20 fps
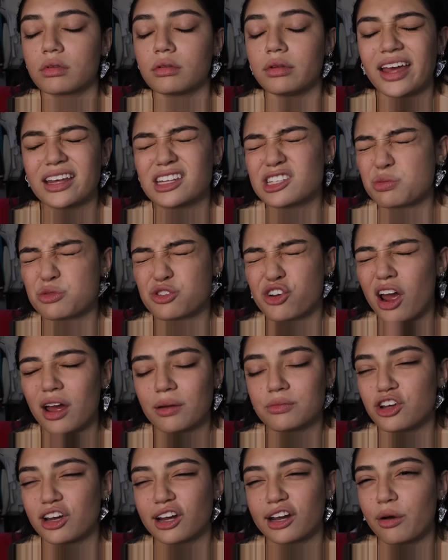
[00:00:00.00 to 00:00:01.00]
like,
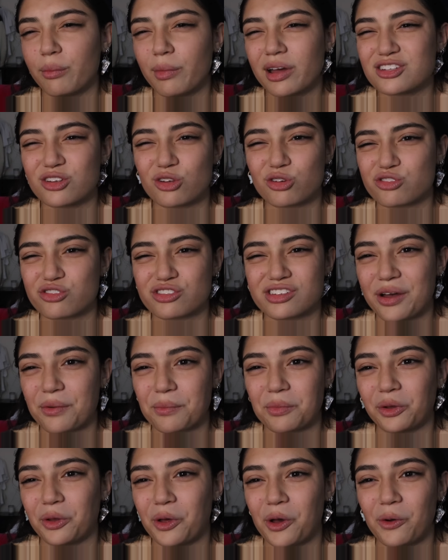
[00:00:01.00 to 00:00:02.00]
subscribe, check out my socials down
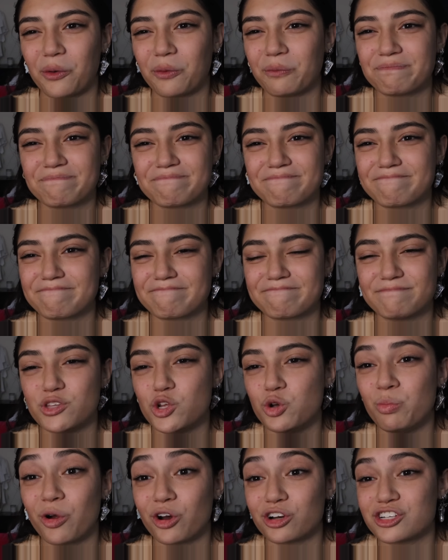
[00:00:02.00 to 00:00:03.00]
below.
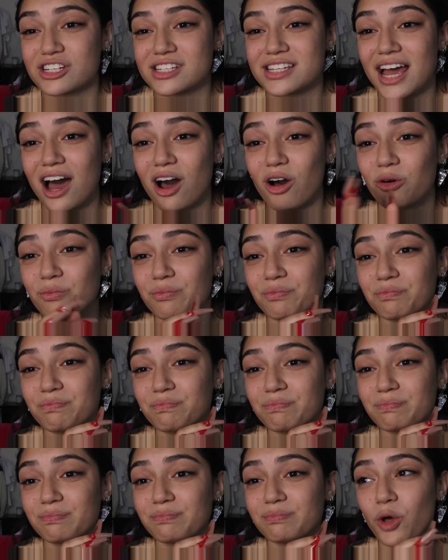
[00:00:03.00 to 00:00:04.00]
New merch is out.
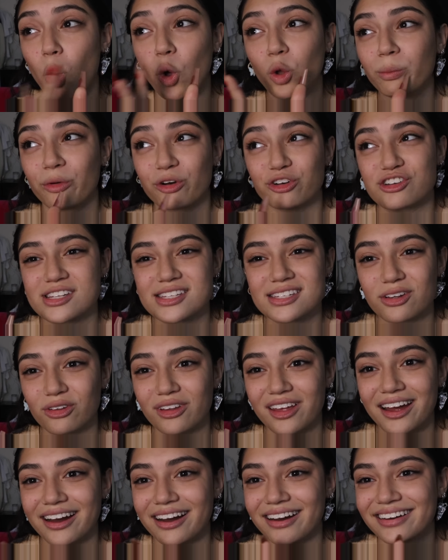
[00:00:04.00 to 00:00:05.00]
Old merch is still
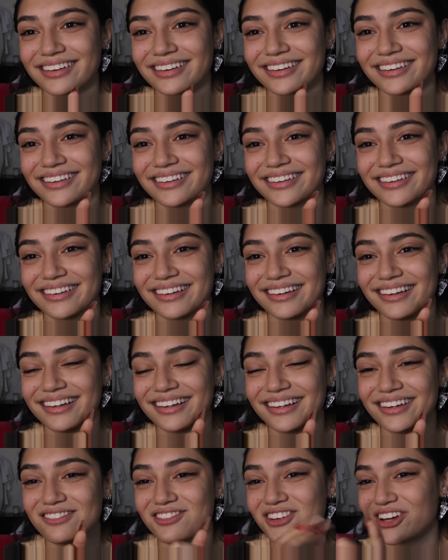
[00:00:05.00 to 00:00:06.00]
there.
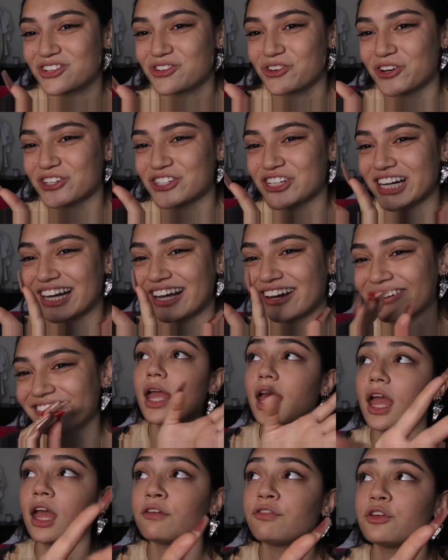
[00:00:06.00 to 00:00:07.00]
If you guys want to go check it out.
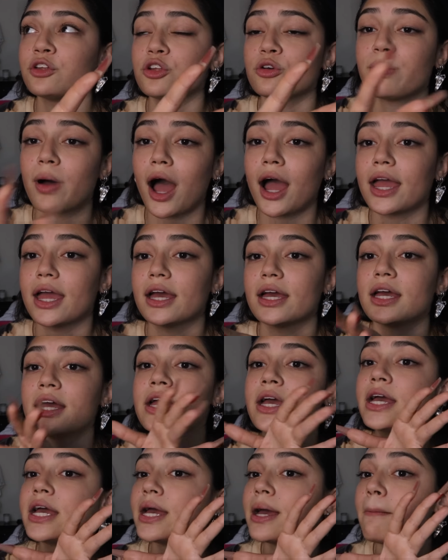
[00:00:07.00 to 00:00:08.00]
If you do buy it,
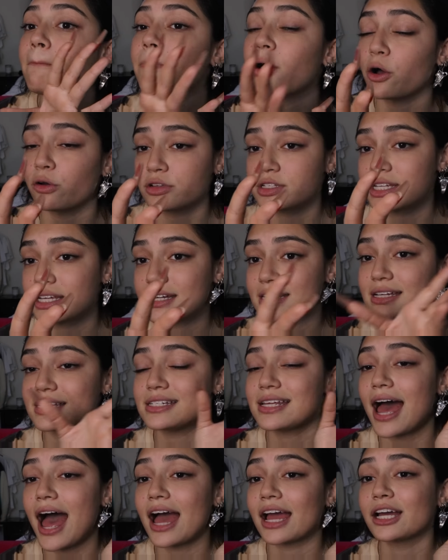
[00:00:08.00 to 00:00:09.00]
post it and
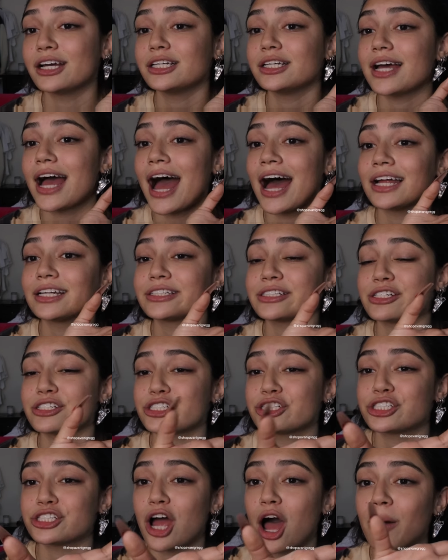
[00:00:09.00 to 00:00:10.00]
tag at
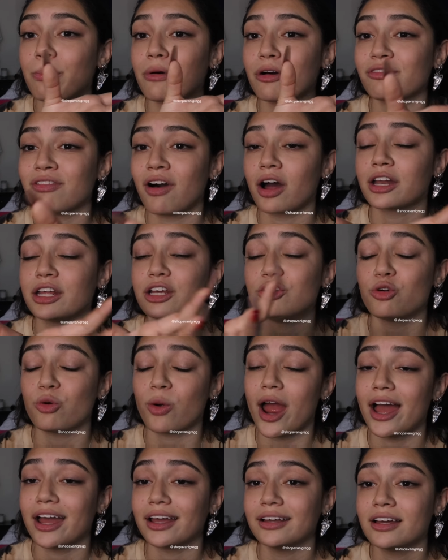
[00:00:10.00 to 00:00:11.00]

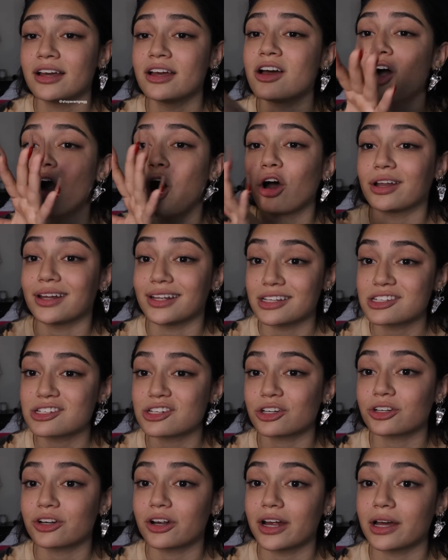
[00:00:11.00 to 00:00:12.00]
shopavanigreg on
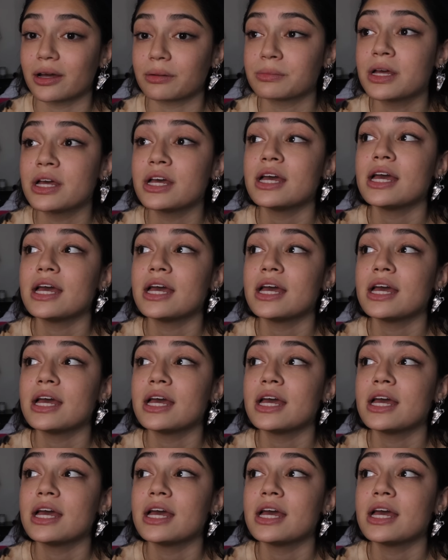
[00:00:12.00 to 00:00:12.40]
Instagram.